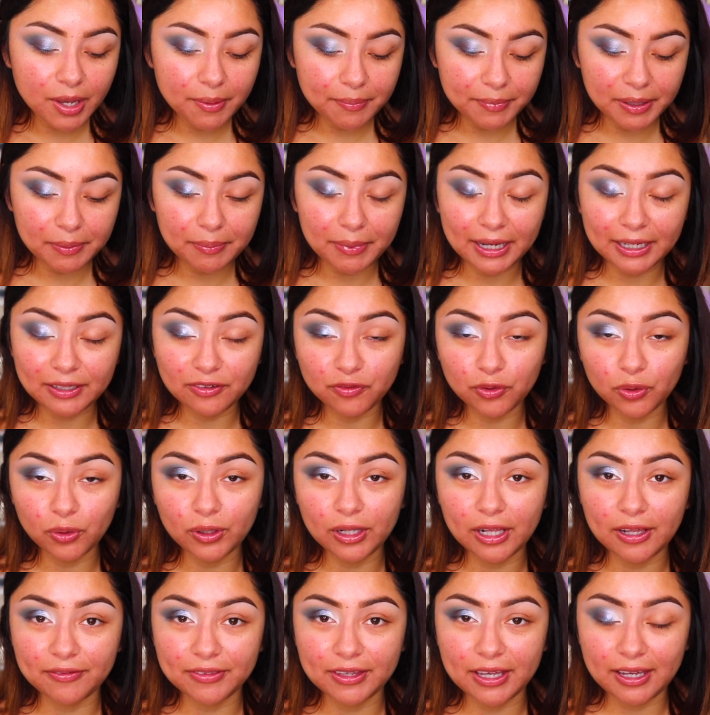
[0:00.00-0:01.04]
be mindful
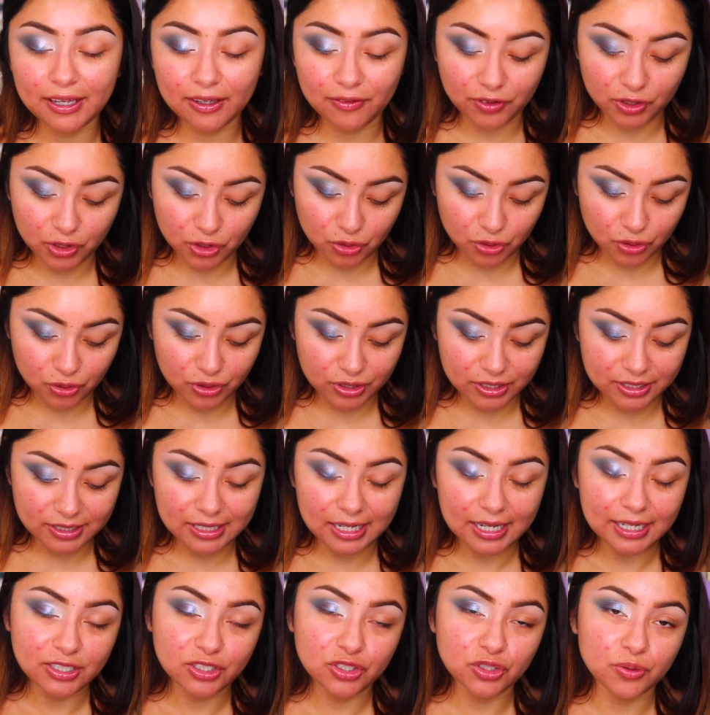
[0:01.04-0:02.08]
of that if you do
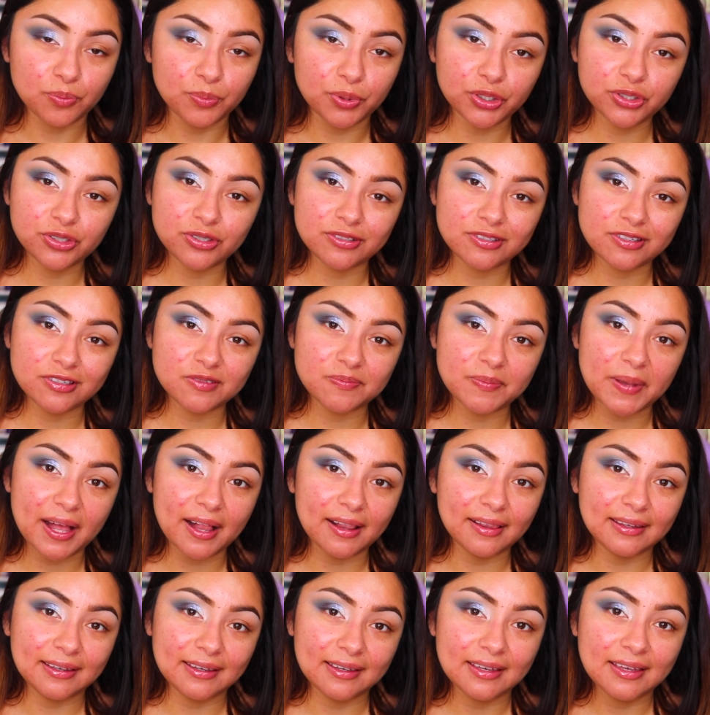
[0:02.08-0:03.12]
decide to purchase this
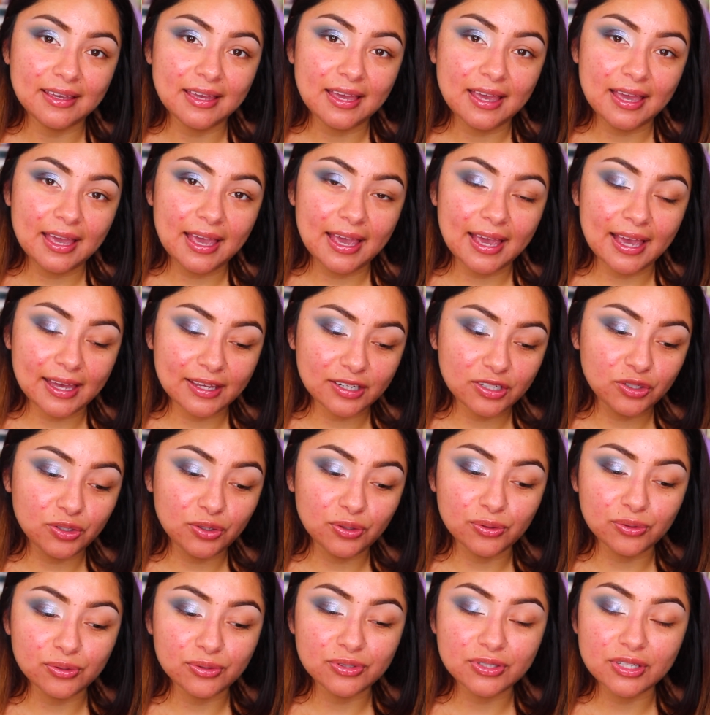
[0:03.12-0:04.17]
palette and
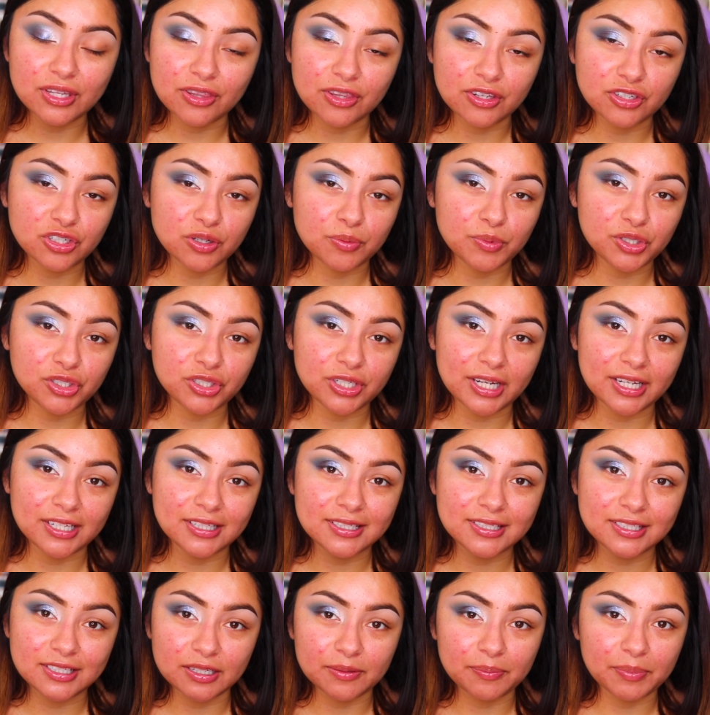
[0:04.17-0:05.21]
use the shimmer
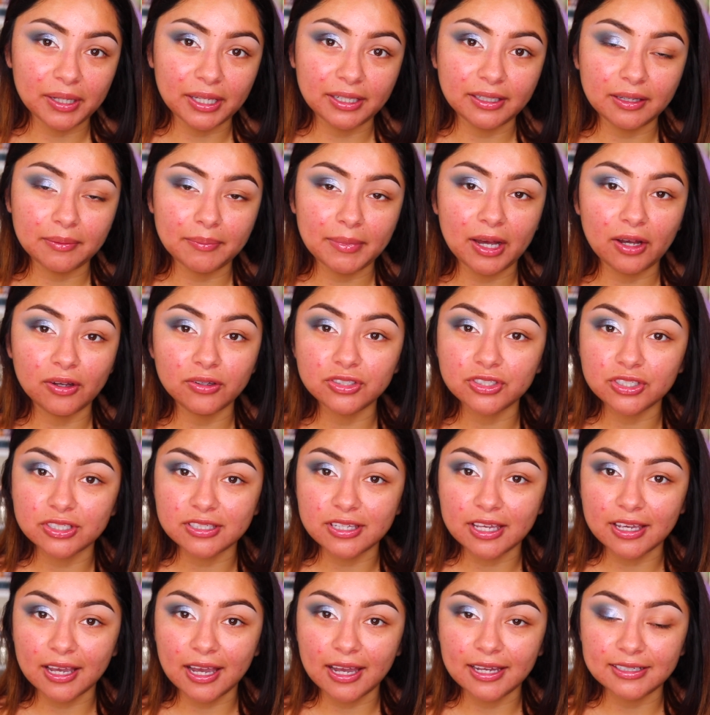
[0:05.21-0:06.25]
shades to blend them out just
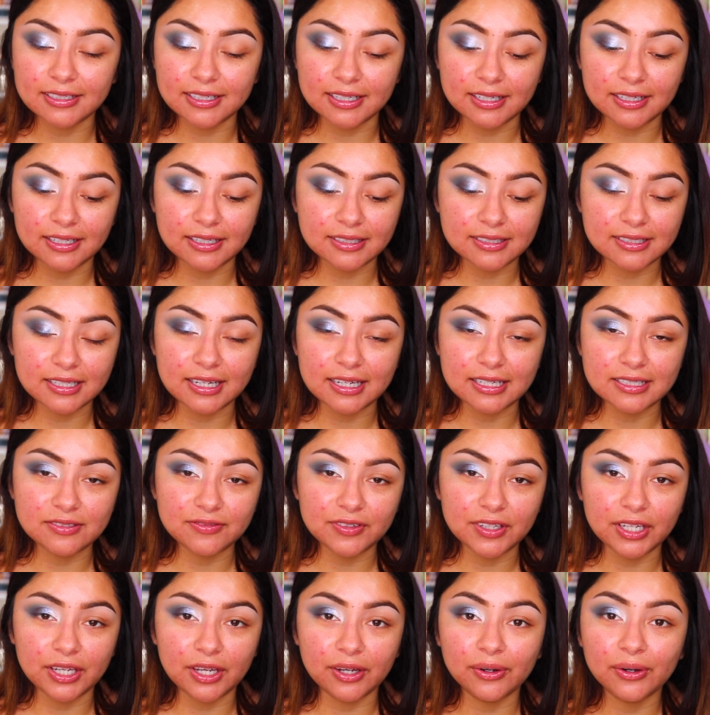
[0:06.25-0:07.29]
like I did in today's
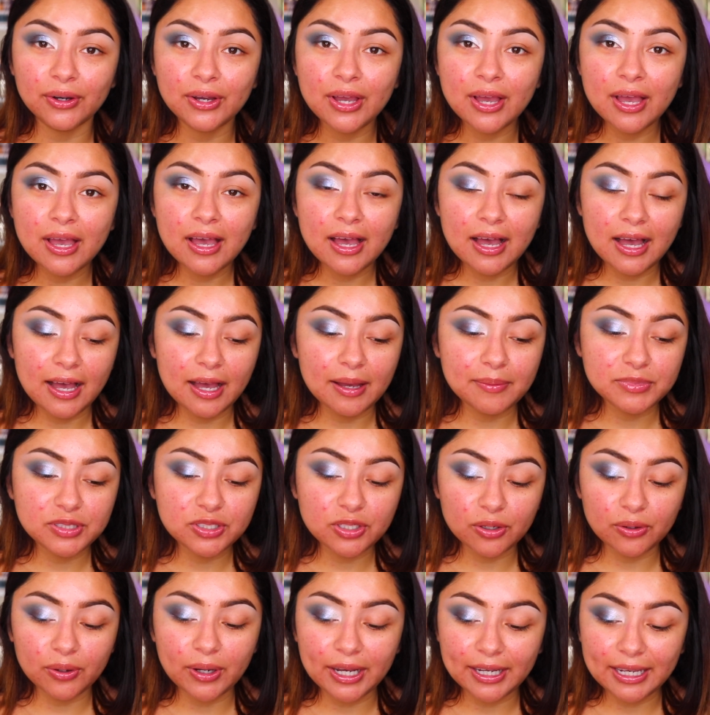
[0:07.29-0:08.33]
video. Um,
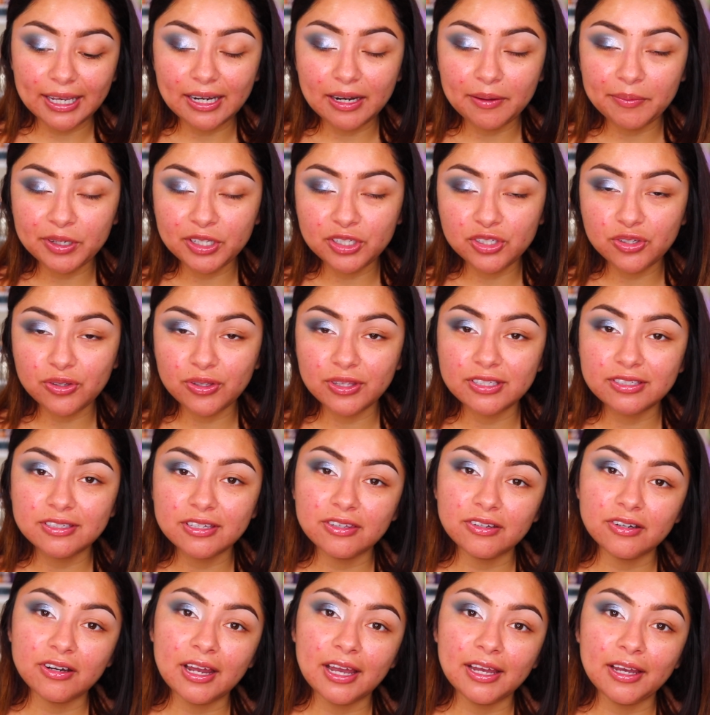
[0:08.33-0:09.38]
so again, I'm going to do this
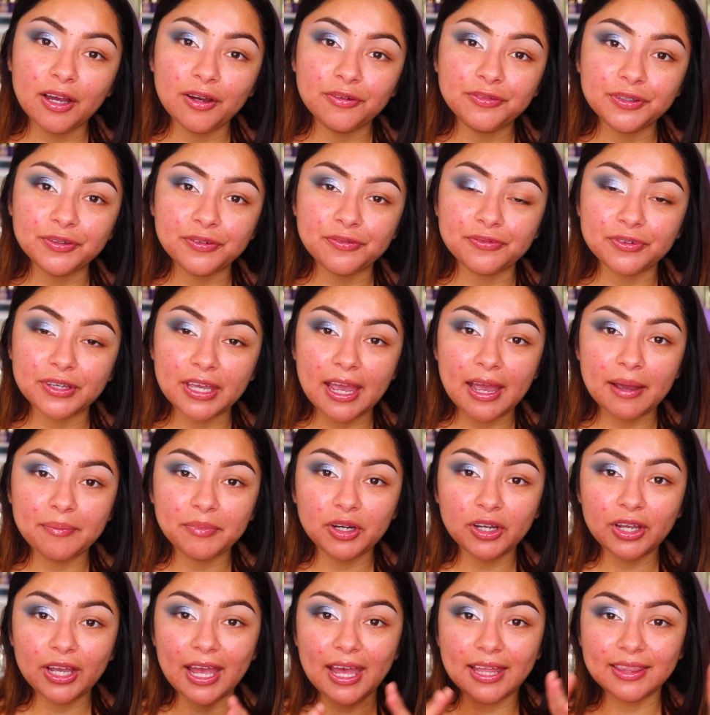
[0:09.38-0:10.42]
other eye off of
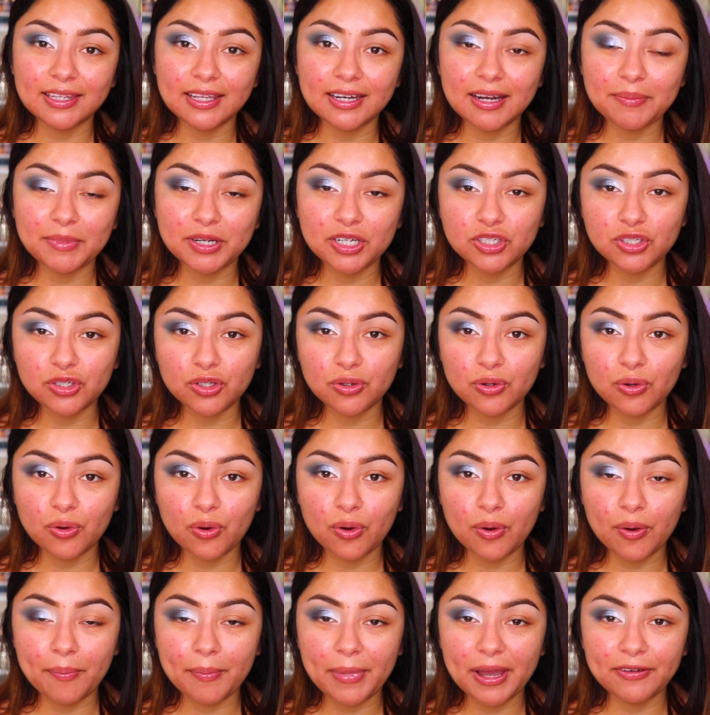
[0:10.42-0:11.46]
camera and then I'm going to
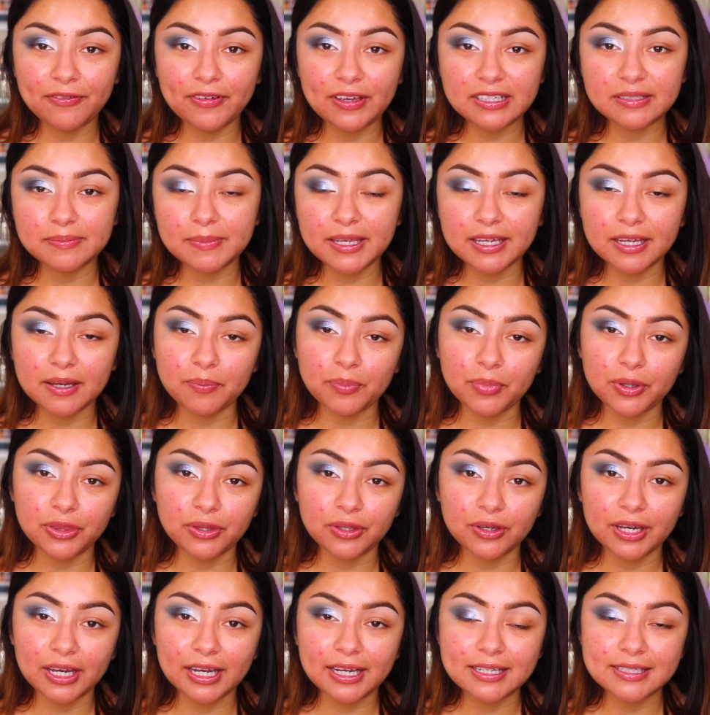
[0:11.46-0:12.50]
do my face makeup with you
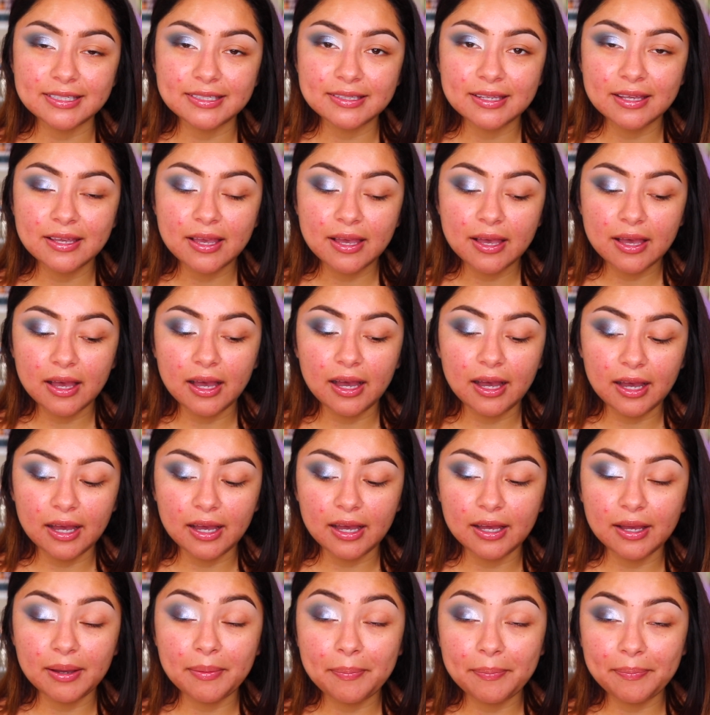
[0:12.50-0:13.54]
guys.
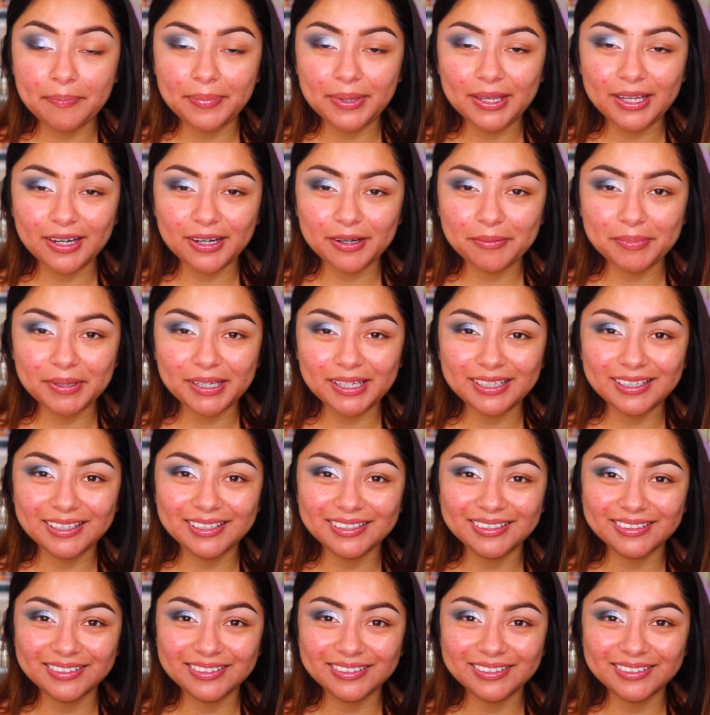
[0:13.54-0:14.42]
Uh, BRB.